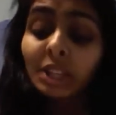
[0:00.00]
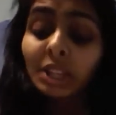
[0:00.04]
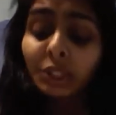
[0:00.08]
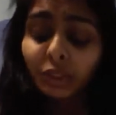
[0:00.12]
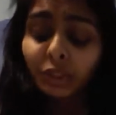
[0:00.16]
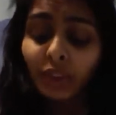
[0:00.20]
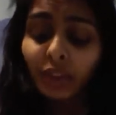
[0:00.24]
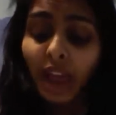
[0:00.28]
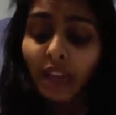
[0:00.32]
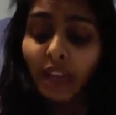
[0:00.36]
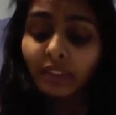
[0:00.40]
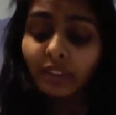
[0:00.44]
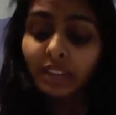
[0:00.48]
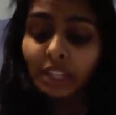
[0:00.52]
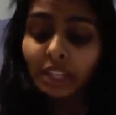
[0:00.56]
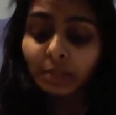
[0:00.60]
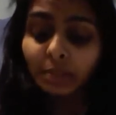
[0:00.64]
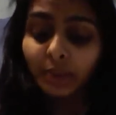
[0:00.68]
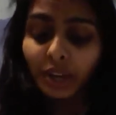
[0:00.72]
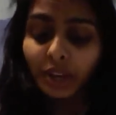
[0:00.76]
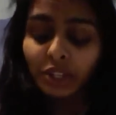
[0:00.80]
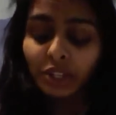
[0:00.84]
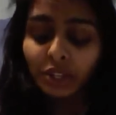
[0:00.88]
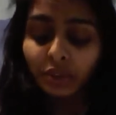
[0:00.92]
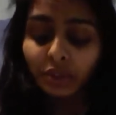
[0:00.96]
derive an
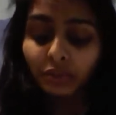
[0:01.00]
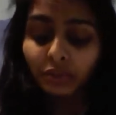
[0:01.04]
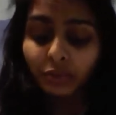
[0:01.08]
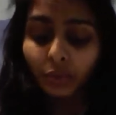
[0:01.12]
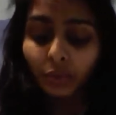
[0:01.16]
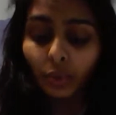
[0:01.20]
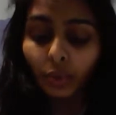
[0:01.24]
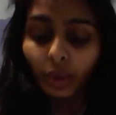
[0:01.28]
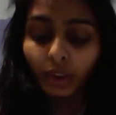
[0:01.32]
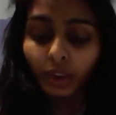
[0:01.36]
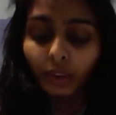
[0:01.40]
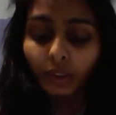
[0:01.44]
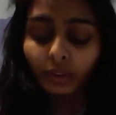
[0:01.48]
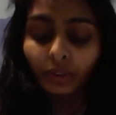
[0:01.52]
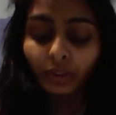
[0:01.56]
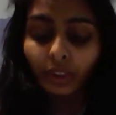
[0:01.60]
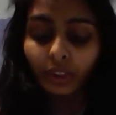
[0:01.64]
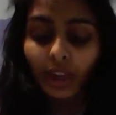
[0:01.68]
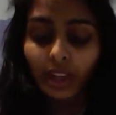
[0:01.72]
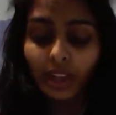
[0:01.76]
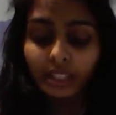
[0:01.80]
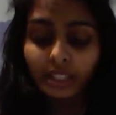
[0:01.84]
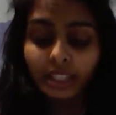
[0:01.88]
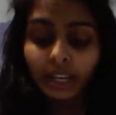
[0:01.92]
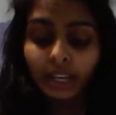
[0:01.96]
expression for the
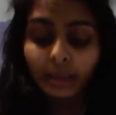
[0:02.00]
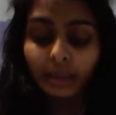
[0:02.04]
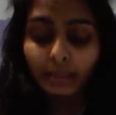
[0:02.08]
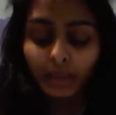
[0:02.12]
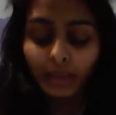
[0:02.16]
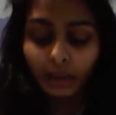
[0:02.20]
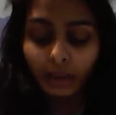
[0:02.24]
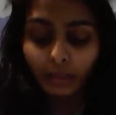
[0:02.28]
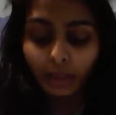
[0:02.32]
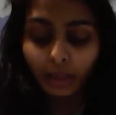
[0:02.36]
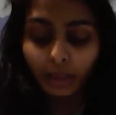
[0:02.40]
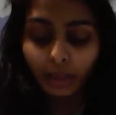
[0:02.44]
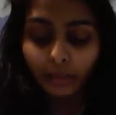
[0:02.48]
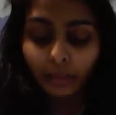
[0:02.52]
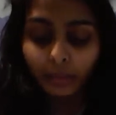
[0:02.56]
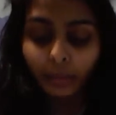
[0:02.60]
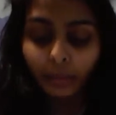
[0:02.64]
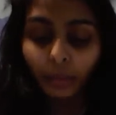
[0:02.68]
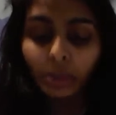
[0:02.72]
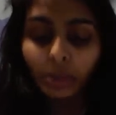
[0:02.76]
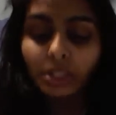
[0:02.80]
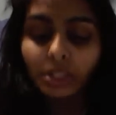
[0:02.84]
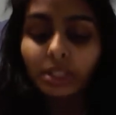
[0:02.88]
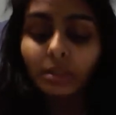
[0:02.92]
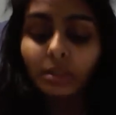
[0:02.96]
velocity minimum,
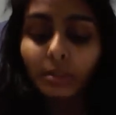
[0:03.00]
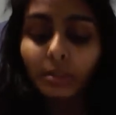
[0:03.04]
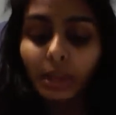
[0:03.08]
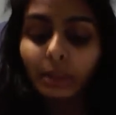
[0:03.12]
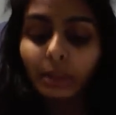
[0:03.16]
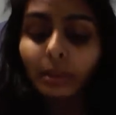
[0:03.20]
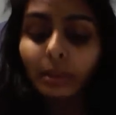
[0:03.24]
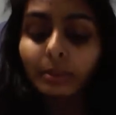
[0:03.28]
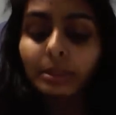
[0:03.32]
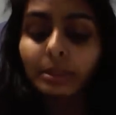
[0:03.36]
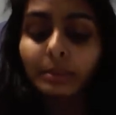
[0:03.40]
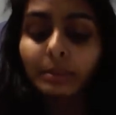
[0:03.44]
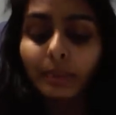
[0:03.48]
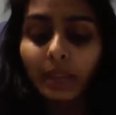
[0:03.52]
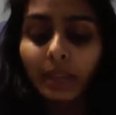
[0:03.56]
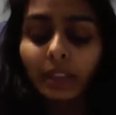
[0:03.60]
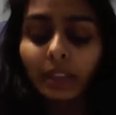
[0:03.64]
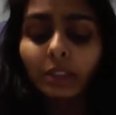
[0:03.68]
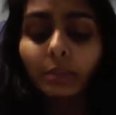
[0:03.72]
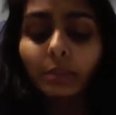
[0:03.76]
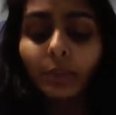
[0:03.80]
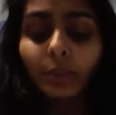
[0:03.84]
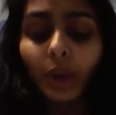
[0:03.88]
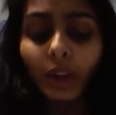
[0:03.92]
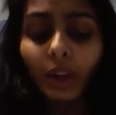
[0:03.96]
which is the minimum
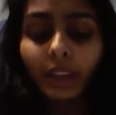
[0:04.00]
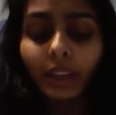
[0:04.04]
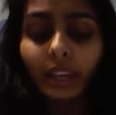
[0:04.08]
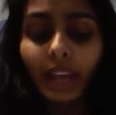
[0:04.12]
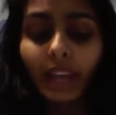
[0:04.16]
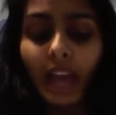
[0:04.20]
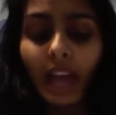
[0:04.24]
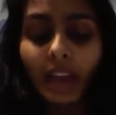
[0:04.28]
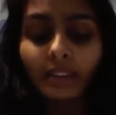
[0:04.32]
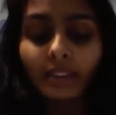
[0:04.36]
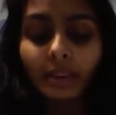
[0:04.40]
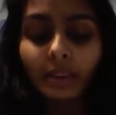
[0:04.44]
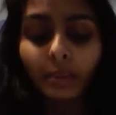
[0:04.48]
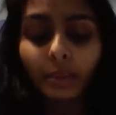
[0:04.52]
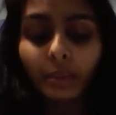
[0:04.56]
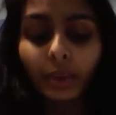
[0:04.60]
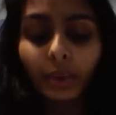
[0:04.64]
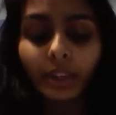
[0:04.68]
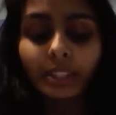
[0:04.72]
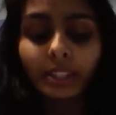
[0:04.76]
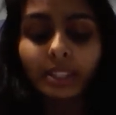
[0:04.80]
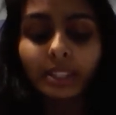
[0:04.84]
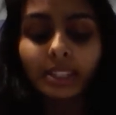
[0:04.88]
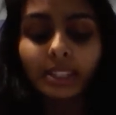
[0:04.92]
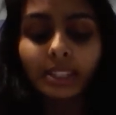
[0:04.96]
speed the ball can have at
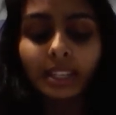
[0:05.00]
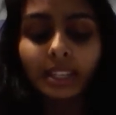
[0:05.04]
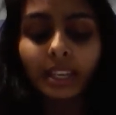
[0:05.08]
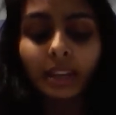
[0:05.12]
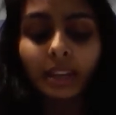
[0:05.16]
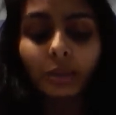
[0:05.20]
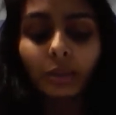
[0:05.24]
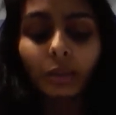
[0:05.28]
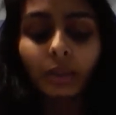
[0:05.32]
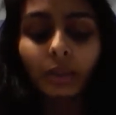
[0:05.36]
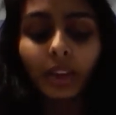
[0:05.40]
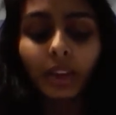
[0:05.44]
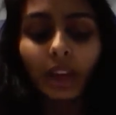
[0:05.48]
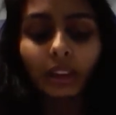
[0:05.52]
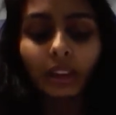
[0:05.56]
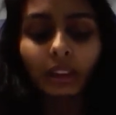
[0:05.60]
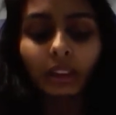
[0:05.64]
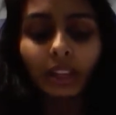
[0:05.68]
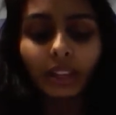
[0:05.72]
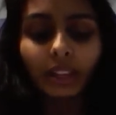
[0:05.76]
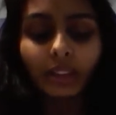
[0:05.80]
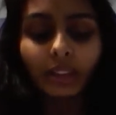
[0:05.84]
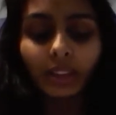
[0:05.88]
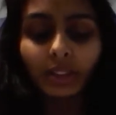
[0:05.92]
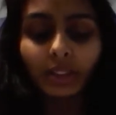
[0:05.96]
point Z without
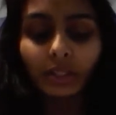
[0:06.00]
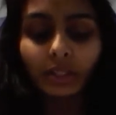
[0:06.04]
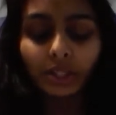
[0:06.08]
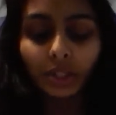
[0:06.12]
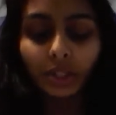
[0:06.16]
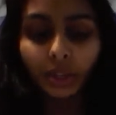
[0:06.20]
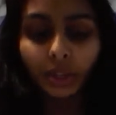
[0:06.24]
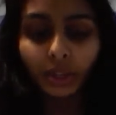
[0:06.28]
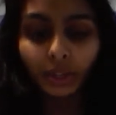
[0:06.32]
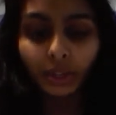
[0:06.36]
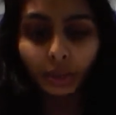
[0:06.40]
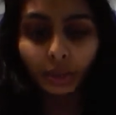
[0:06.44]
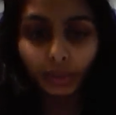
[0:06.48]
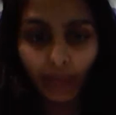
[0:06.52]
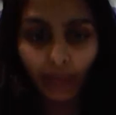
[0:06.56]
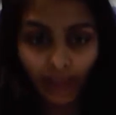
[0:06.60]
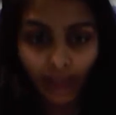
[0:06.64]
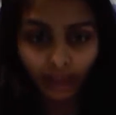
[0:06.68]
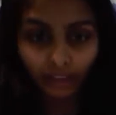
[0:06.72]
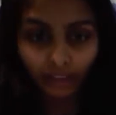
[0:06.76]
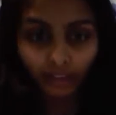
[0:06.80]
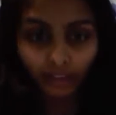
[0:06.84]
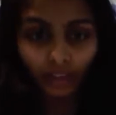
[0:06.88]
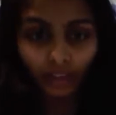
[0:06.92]
leaving the circular path.